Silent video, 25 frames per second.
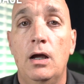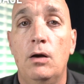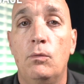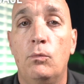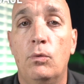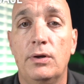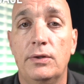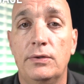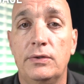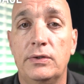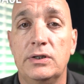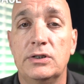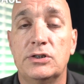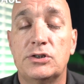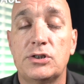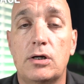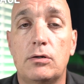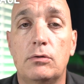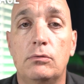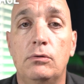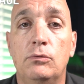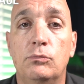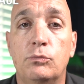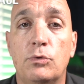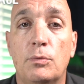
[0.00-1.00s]
what are the
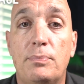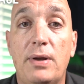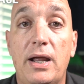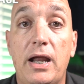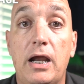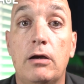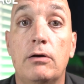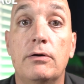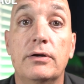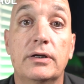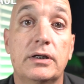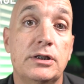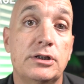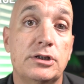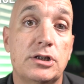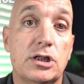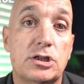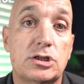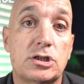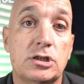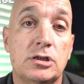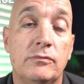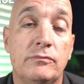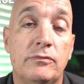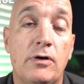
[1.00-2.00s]
general repair and
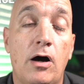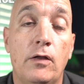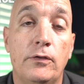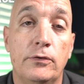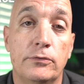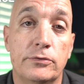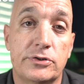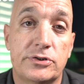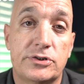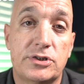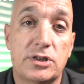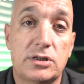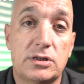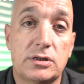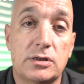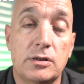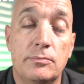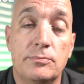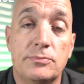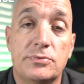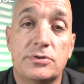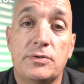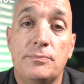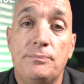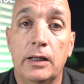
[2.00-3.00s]
condition of all those
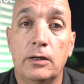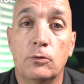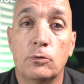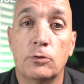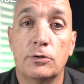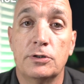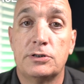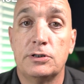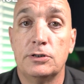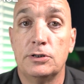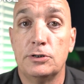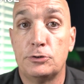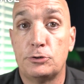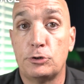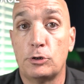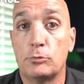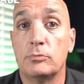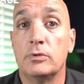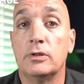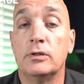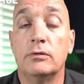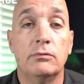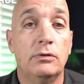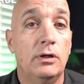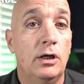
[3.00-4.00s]
systems in order to
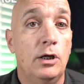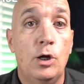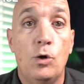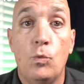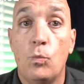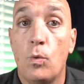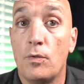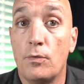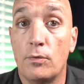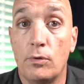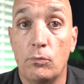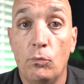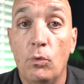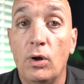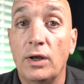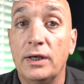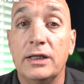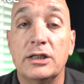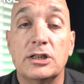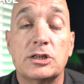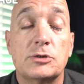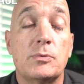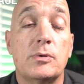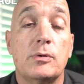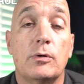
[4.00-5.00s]
determine what
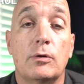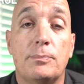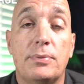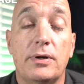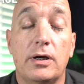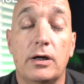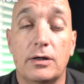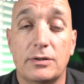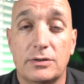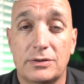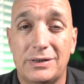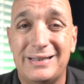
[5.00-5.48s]
needs to be repaired.